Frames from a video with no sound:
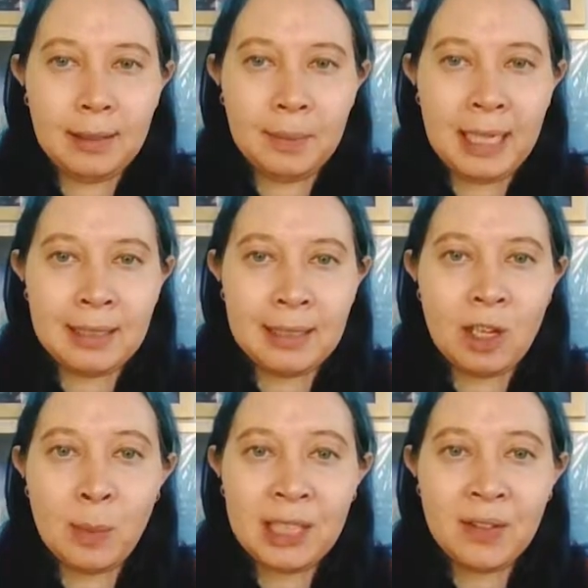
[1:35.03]
man, so
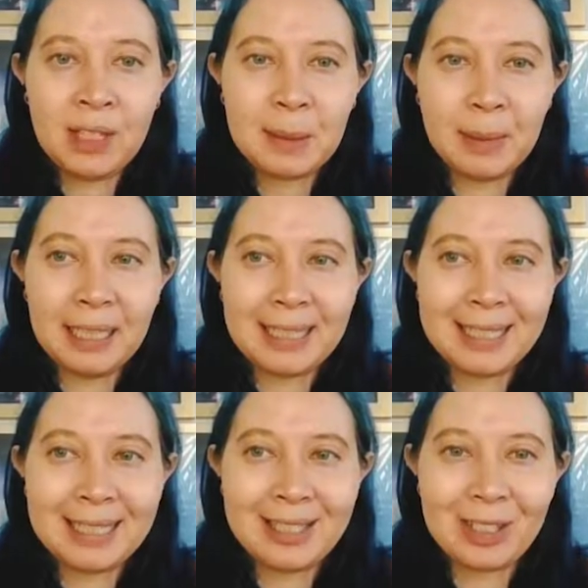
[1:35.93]
much of this place
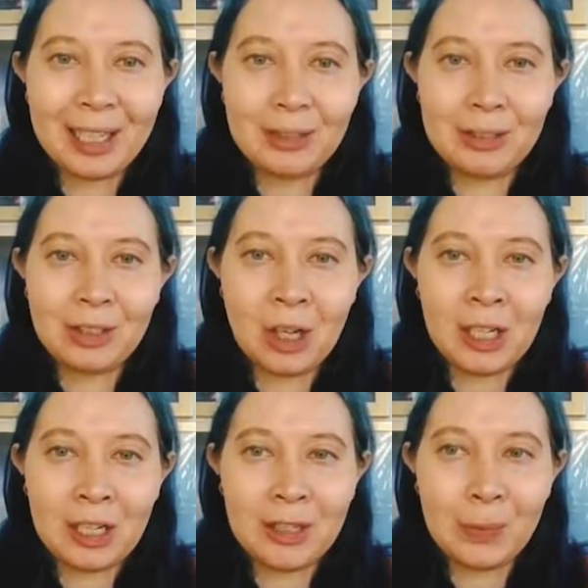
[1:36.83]
is just like
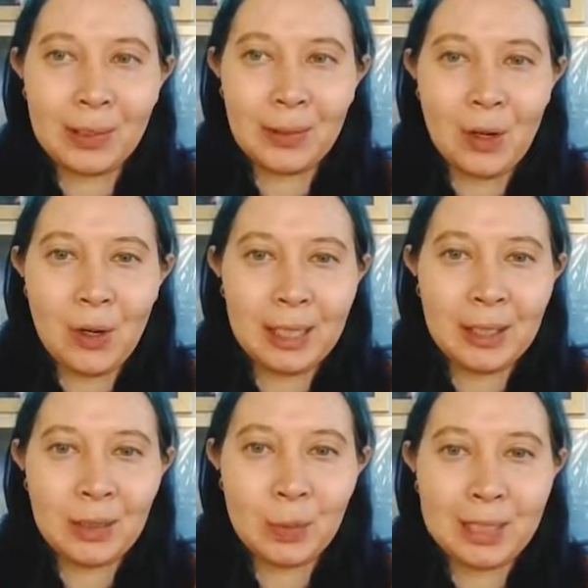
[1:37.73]
dark with no
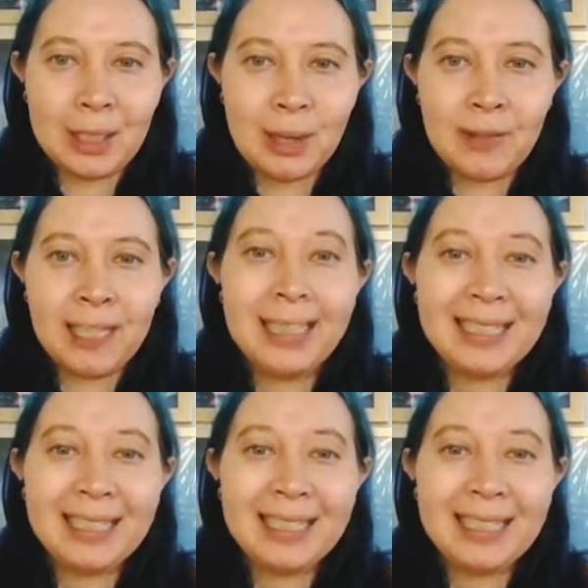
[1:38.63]
windows whatsoever.